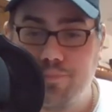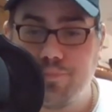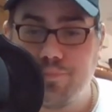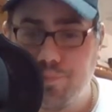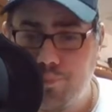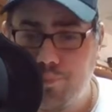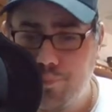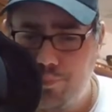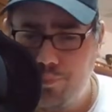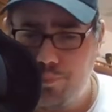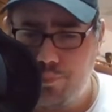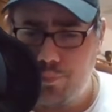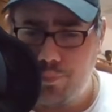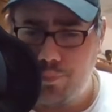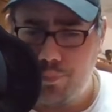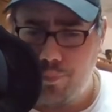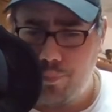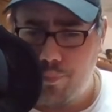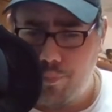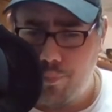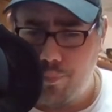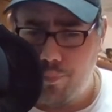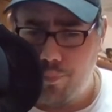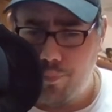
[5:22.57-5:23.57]

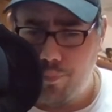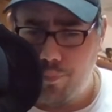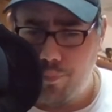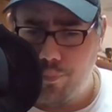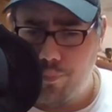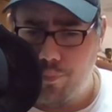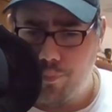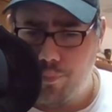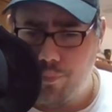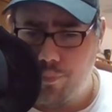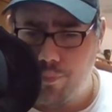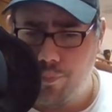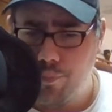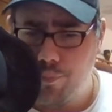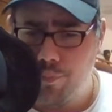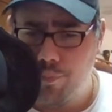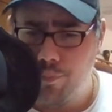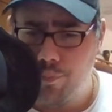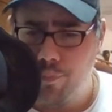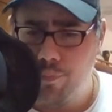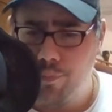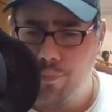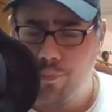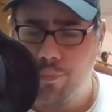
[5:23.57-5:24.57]

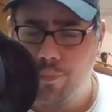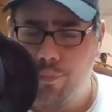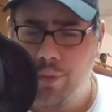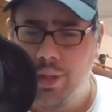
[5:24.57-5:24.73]
(silence)